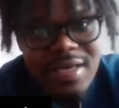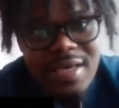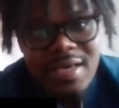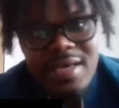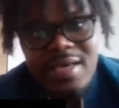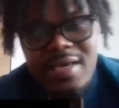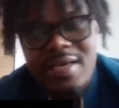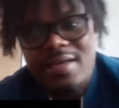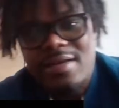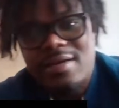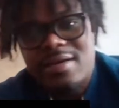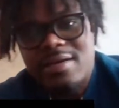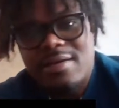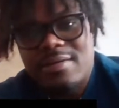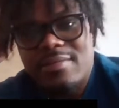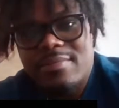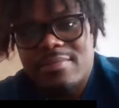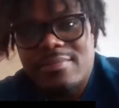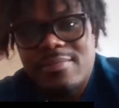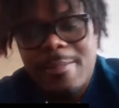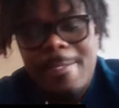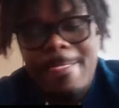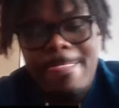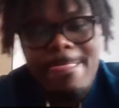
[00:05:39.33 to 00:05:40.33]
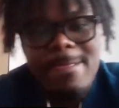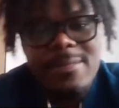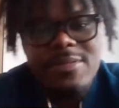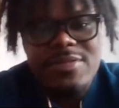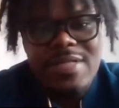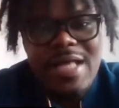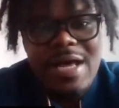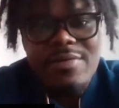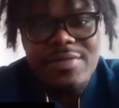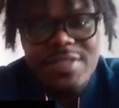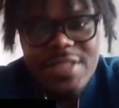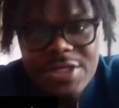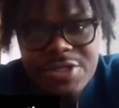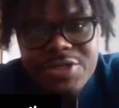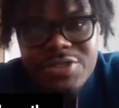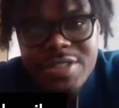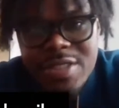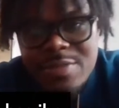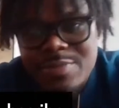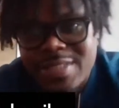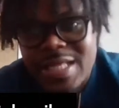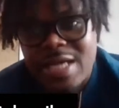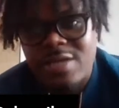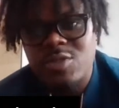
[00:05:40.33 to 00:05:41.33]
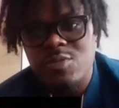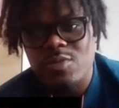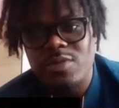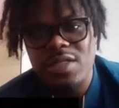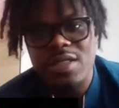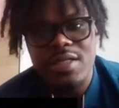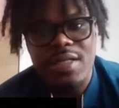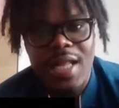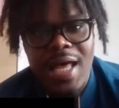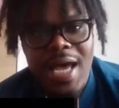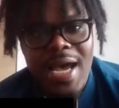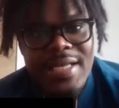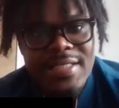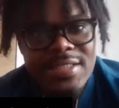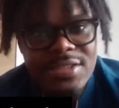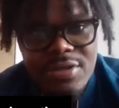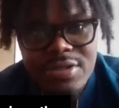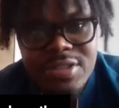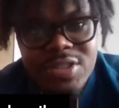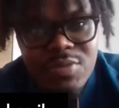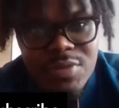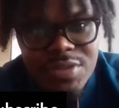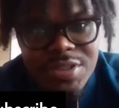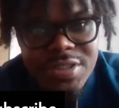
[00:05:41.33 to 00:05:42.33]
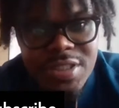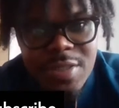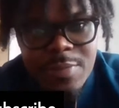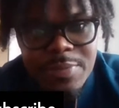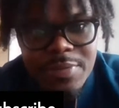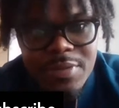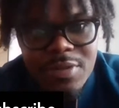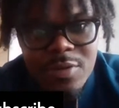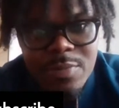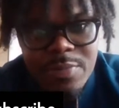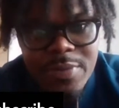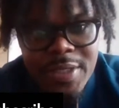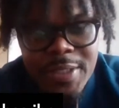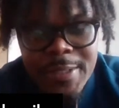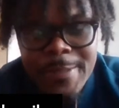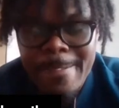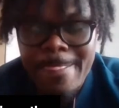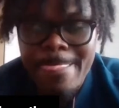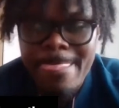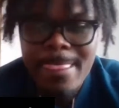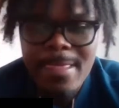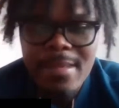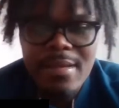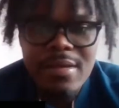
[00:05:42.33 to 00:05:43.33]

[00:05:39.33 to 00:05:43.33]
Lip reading: and so that was interesting. But that's when the line started switching up a little bit.